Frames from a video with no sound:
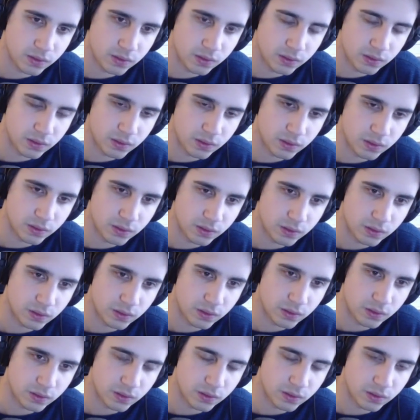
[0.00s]

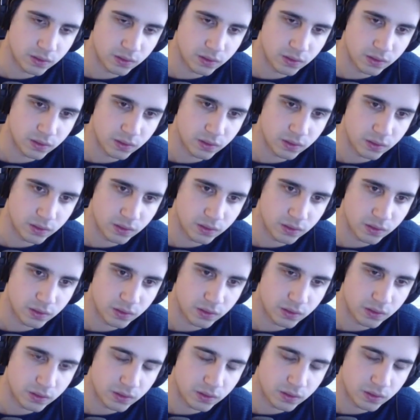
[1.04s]

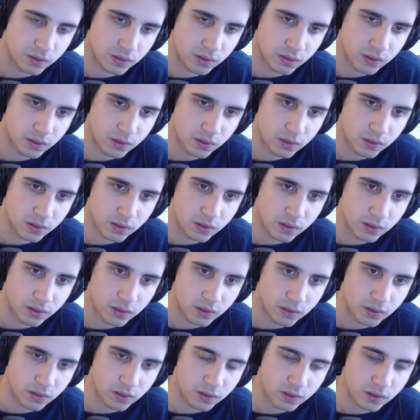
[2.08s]

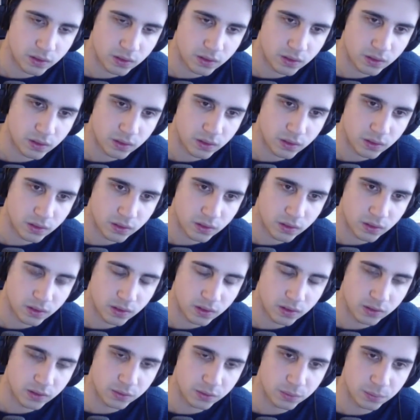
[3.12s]

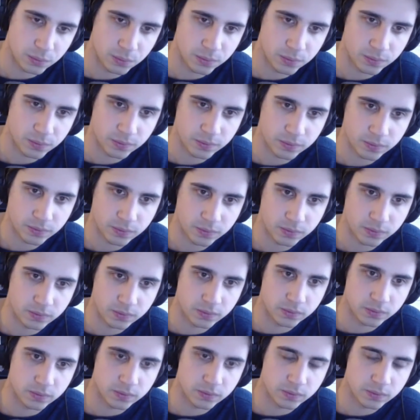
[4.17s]

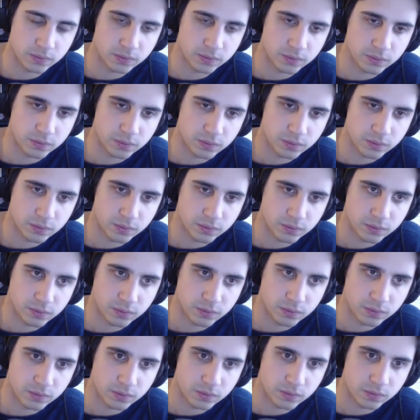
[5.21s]

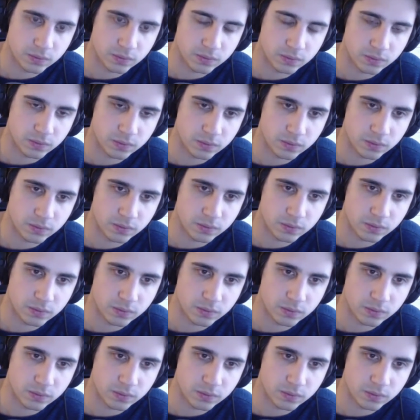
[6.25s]
[no speech]